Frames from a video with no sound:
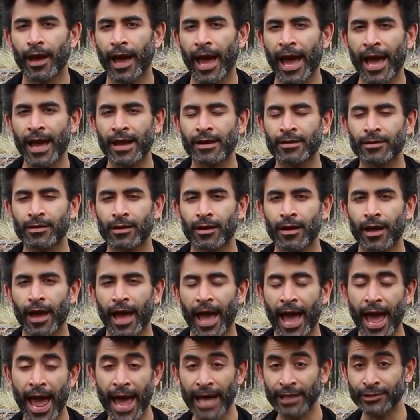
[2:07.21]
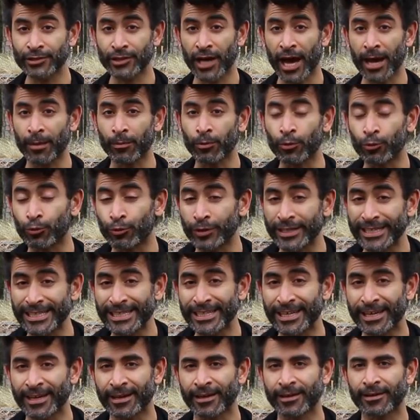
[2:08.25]
And as I'm
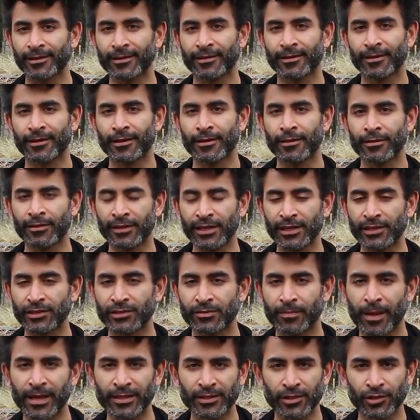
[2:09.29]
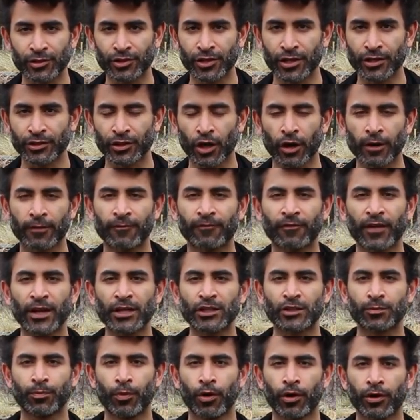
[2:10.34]
reading these messages on
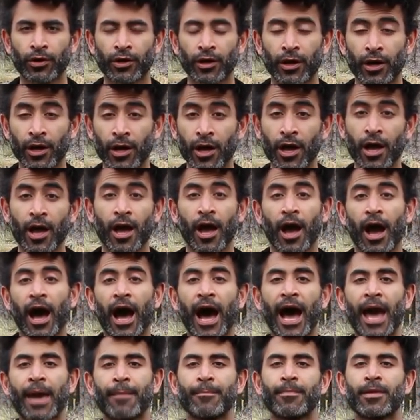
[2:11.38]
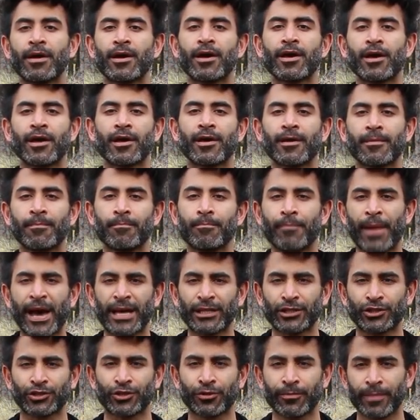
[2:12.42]
Facebook, I'm
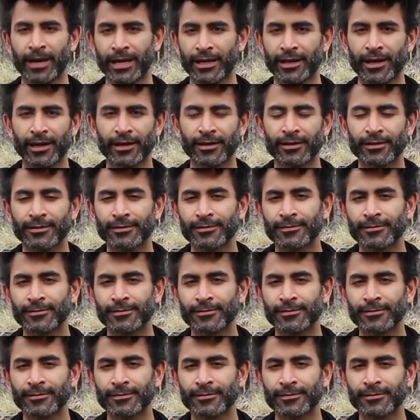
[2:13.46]
masturbating.